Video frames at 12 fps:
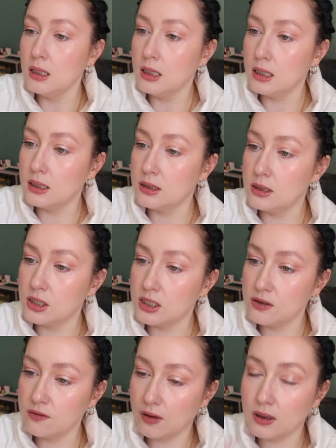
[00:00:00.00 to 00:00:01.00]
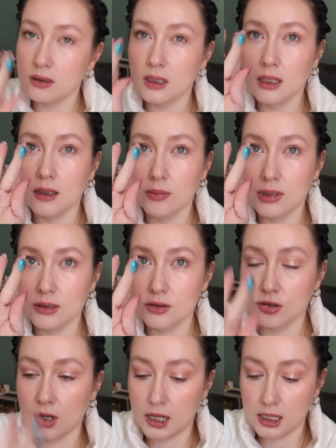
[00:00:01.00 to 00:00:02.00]
It just felt like a bit
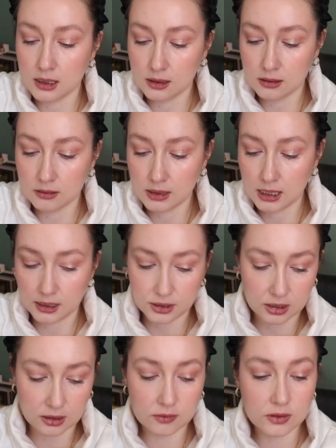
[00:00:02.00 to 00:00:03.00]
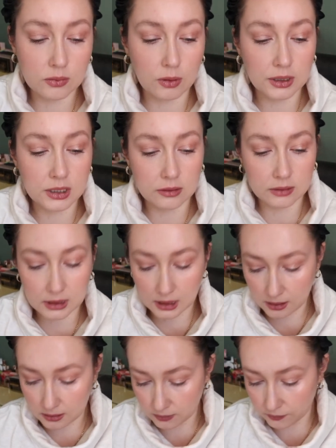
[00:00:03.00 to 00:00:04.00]
dry. Okay, I should have swatched it with the
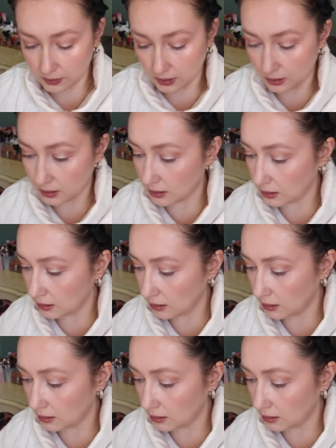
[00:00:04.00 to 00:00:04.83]
other finger.